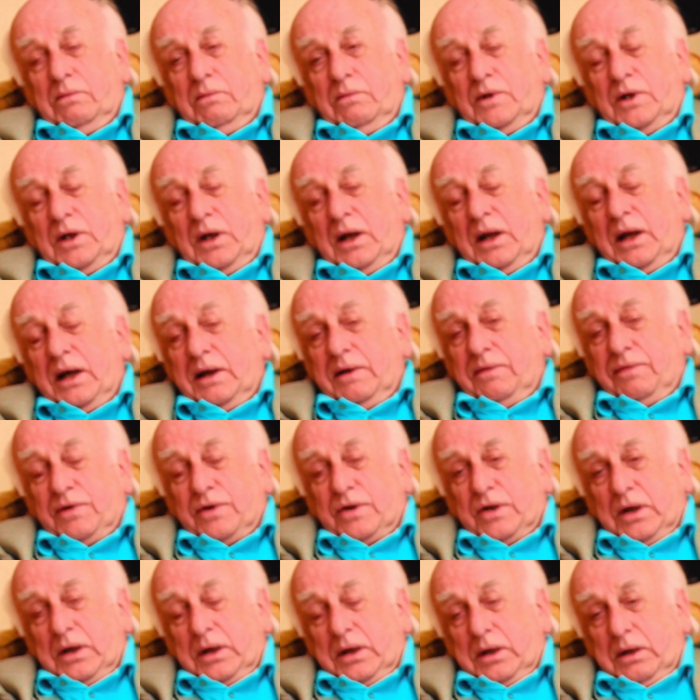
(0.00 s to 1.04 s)
to Life
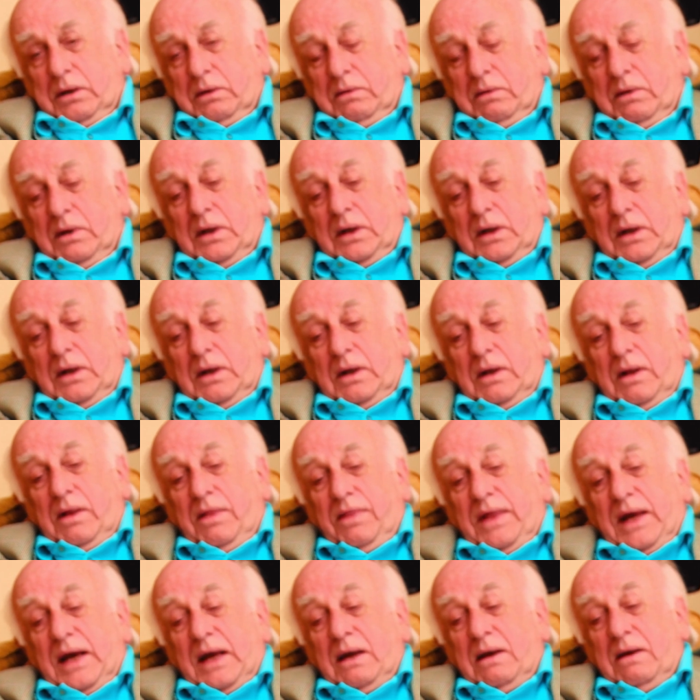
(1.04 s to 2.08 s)
side
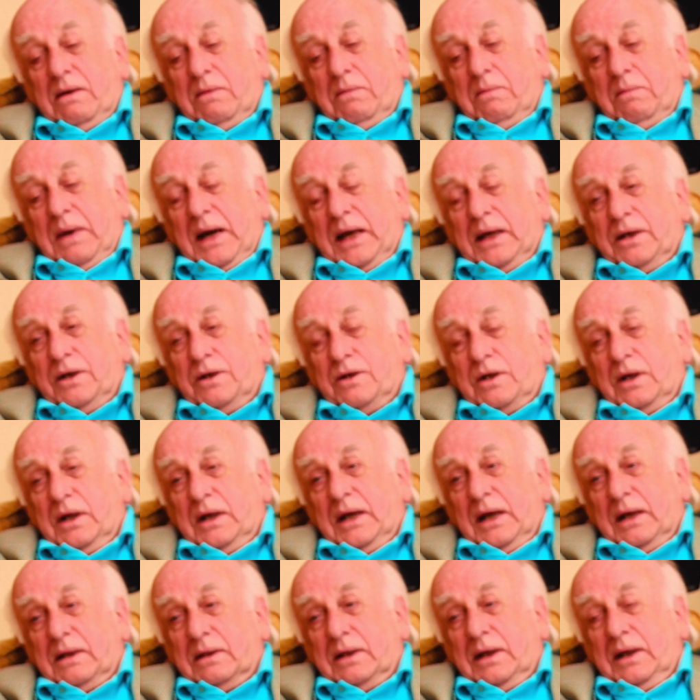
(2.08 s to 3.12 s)
then managed to
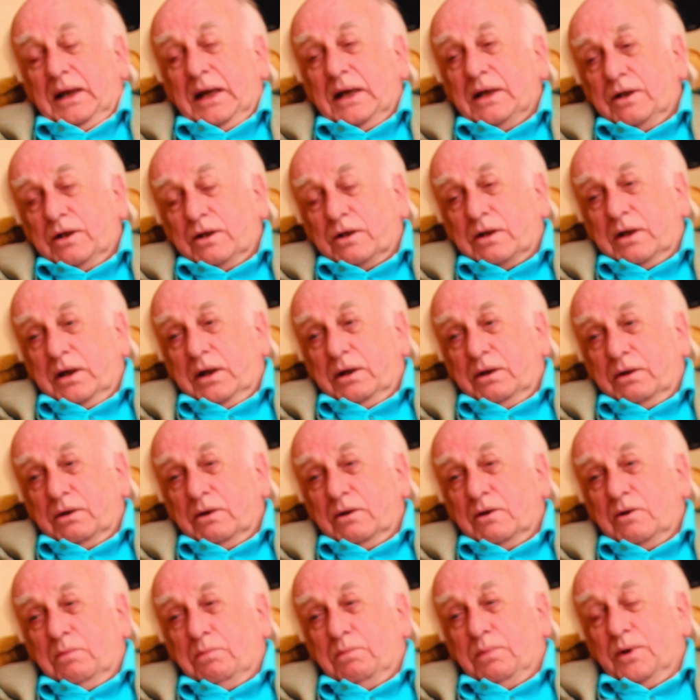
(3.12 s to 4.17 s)
get the legislature
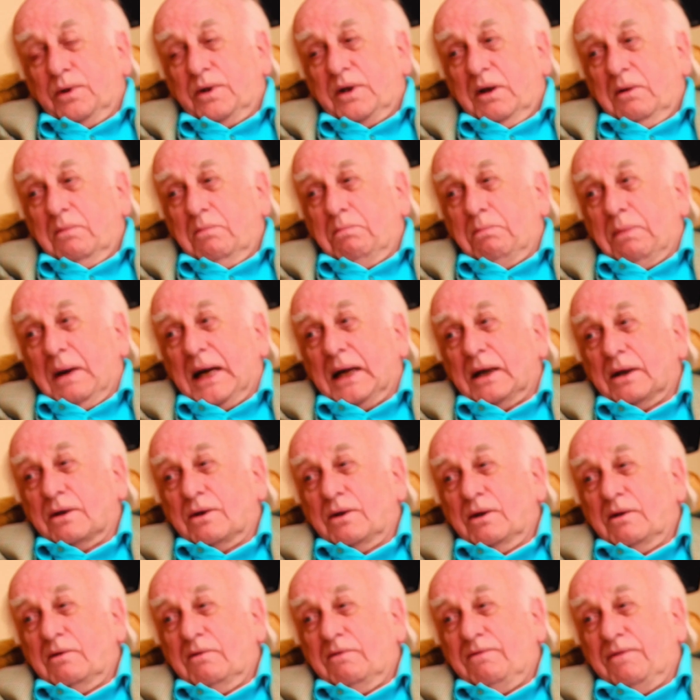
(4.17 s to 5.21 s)
to put it back to
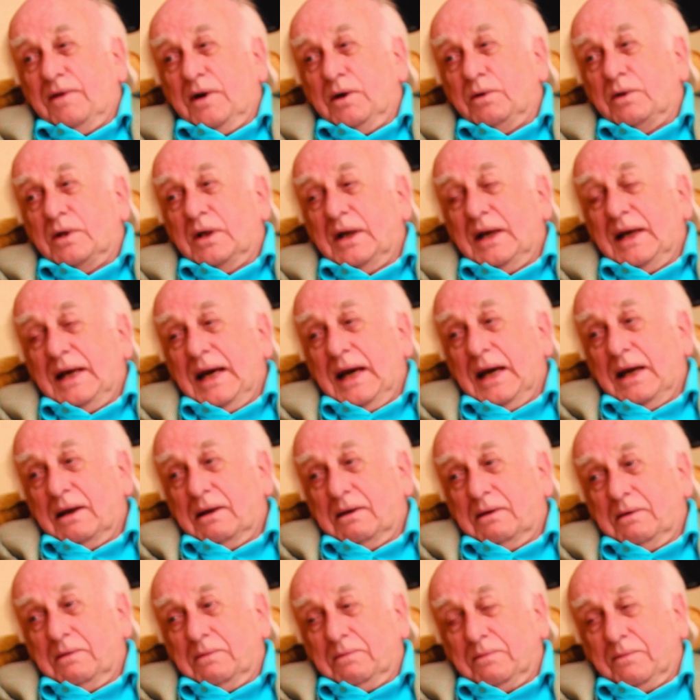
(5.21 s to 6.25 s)
the vote
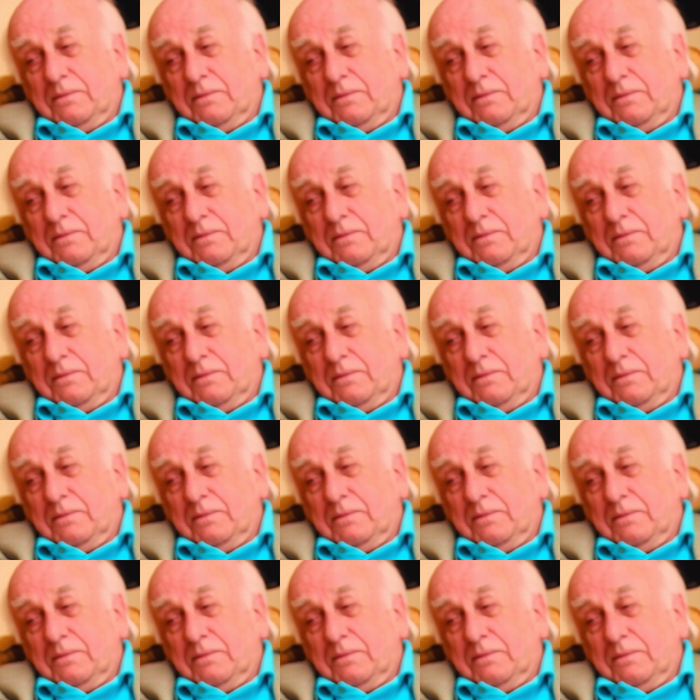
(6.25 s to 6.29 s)
again